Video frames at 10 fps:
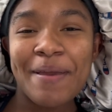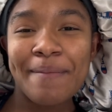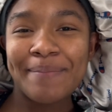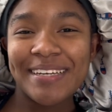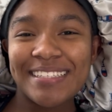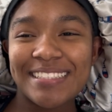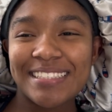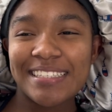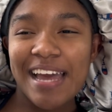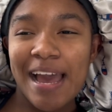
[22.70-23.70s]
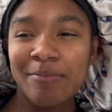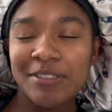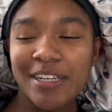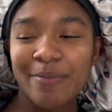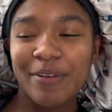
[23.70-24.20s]
but I'm just
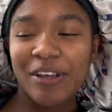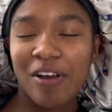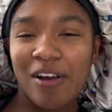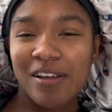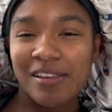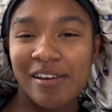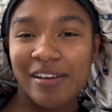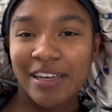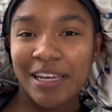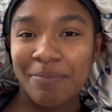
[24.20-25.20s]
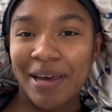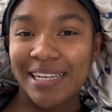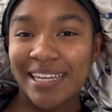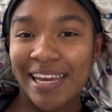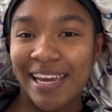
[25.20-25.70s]
going to bring y'all along in my
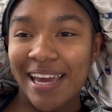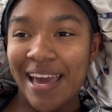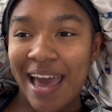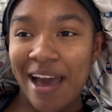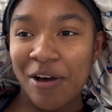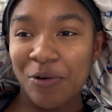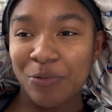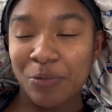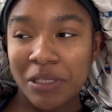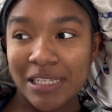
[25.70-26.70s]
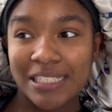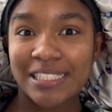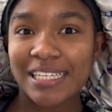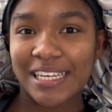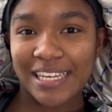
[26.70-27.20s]
day, how
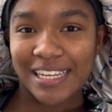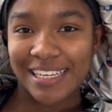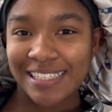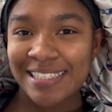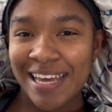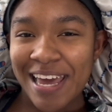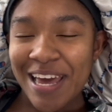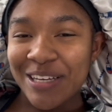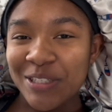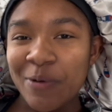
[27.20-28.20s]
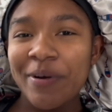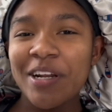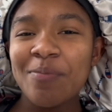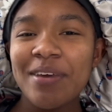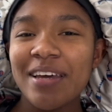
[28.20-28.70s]
realistic it is. So we're going
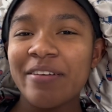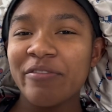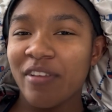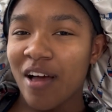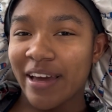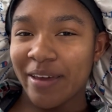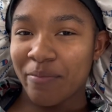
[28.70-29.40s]
to be in vlogging